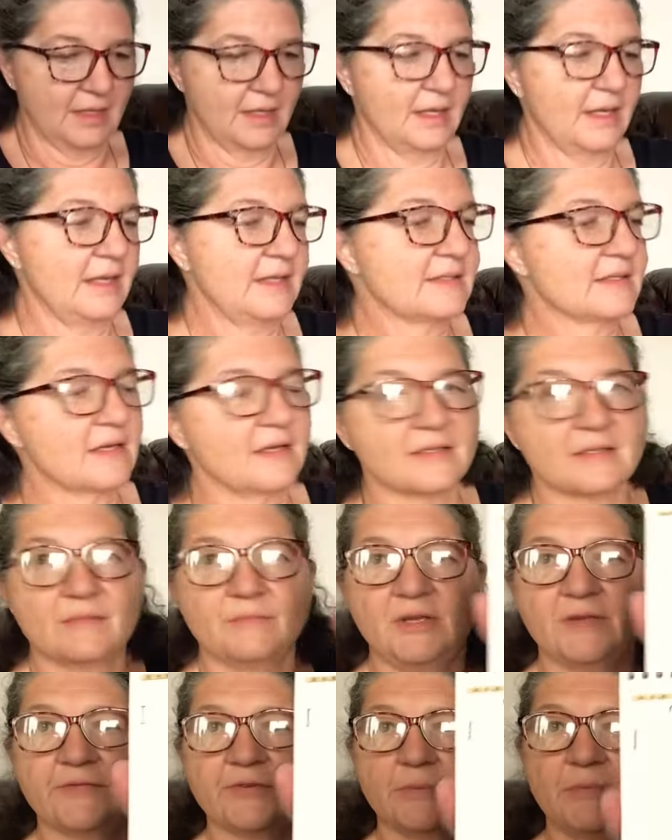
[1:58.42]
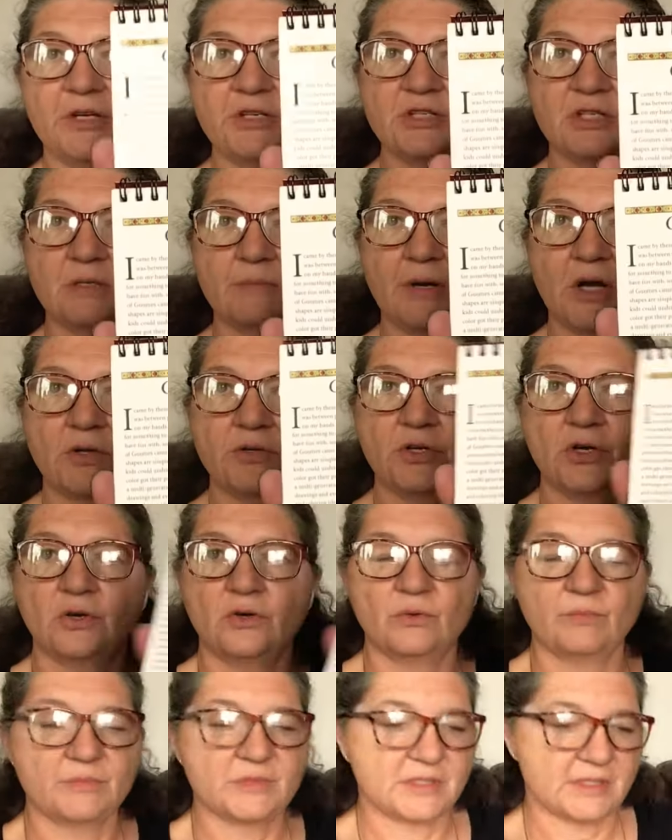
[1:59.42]
It's got some information about
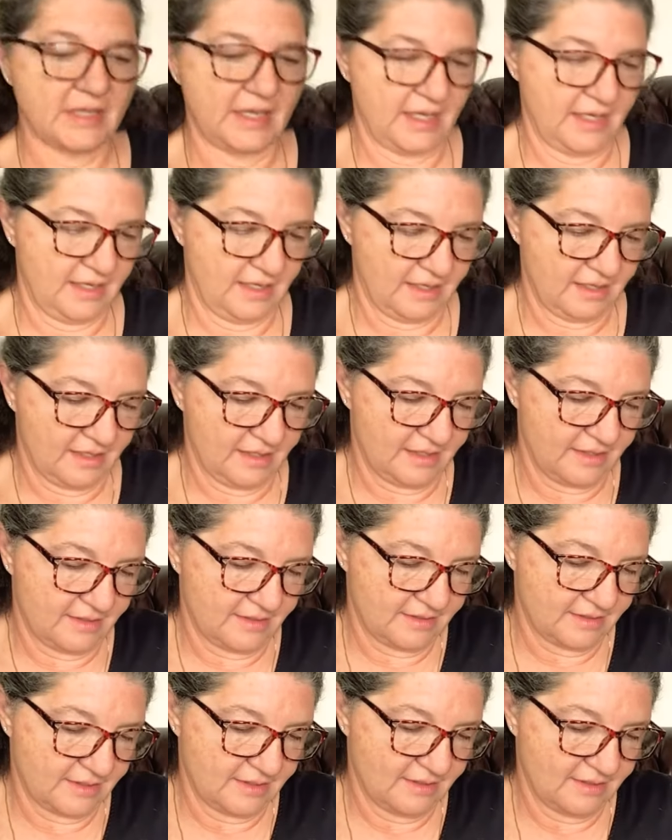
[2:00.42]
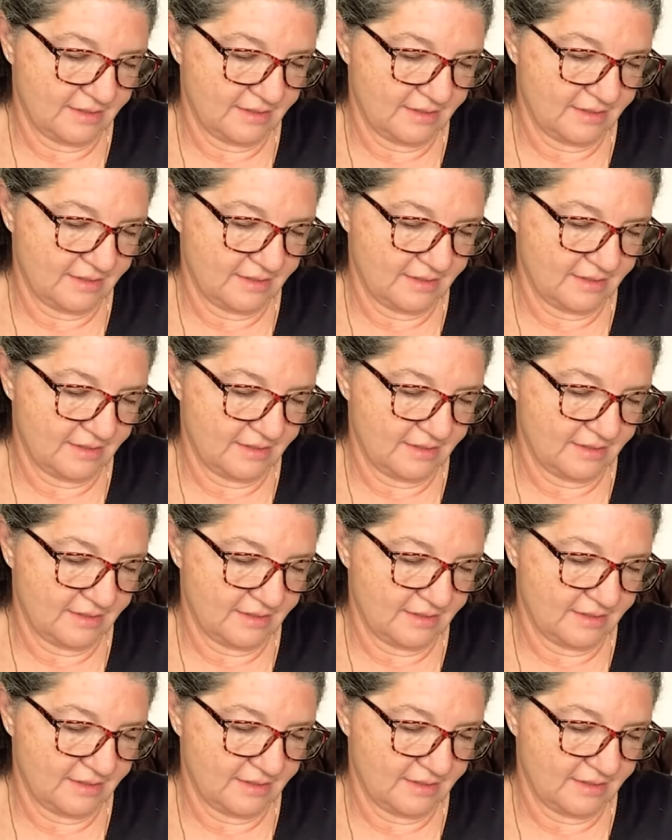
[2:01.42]
gnomes and